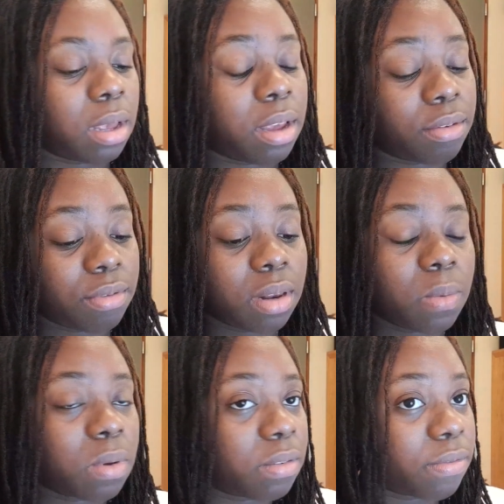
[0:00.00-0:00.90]
I really
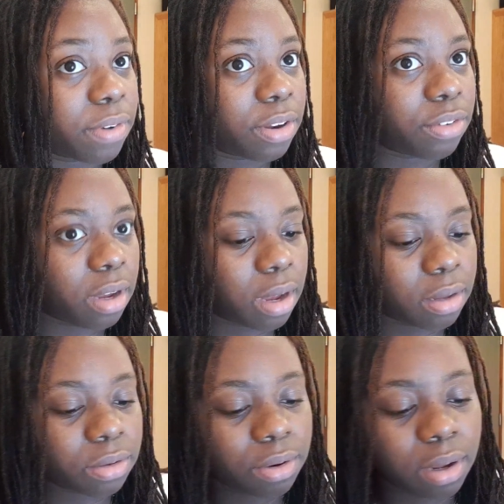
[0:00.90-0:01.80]
want virgin
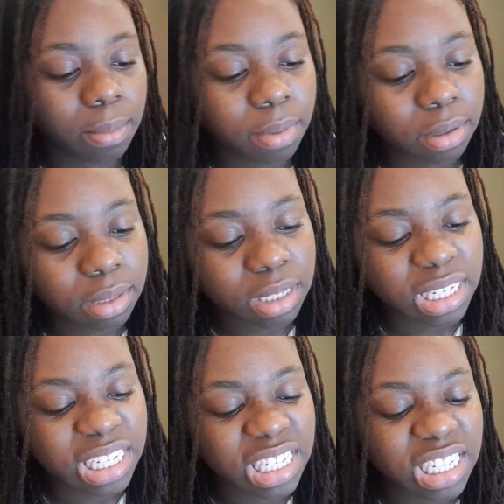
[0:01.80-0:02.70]
castor oil, but
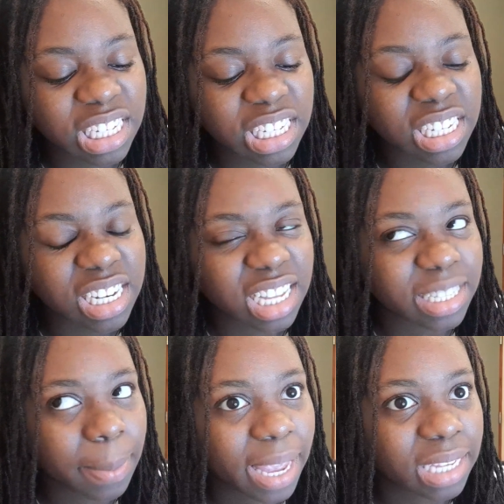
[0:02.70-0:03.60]
that's
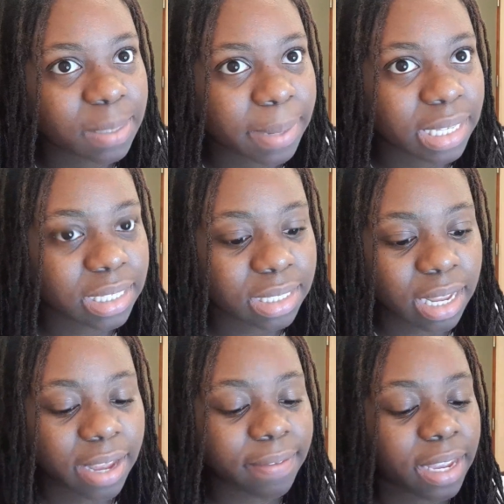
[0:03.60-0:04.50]
a bit
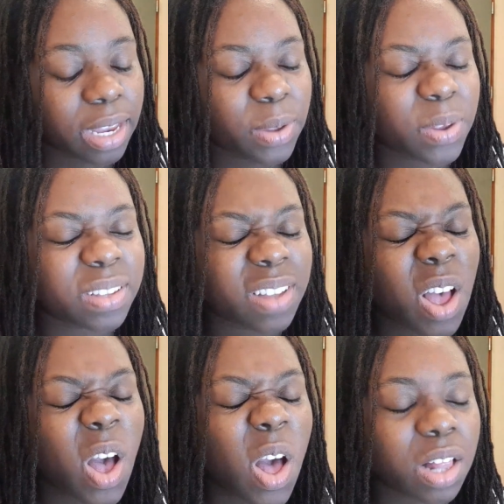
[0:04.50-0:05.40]
expensive, and you know, as a
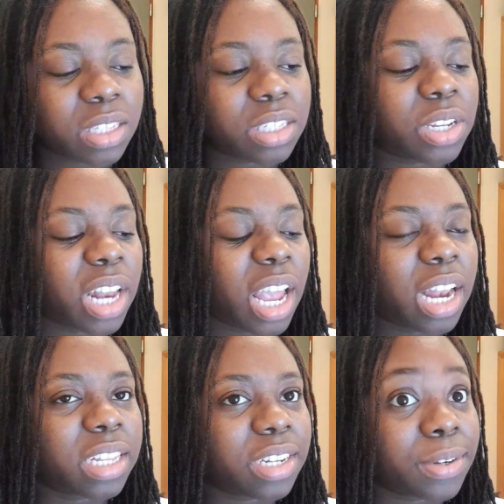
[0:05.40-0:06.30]
hall
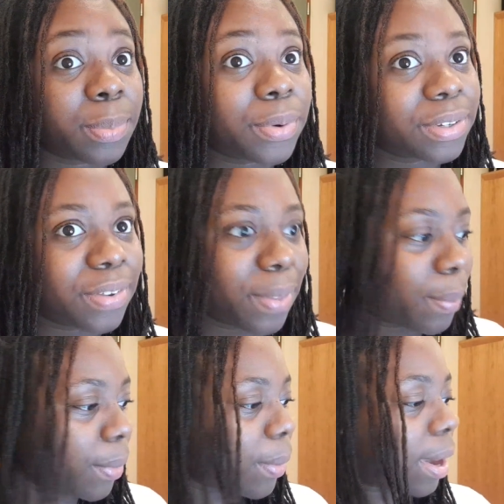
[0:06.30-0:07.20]
student, you're the poorest of the
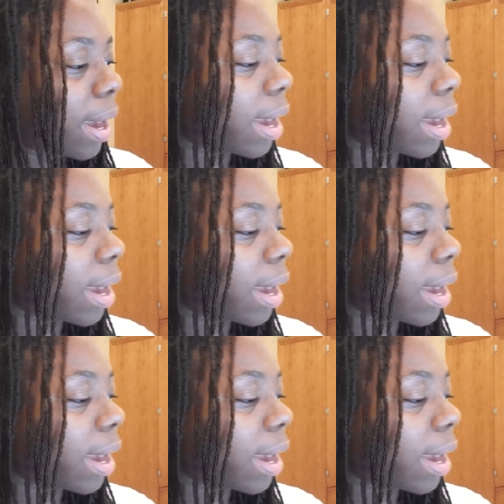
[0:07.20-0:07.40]
poor.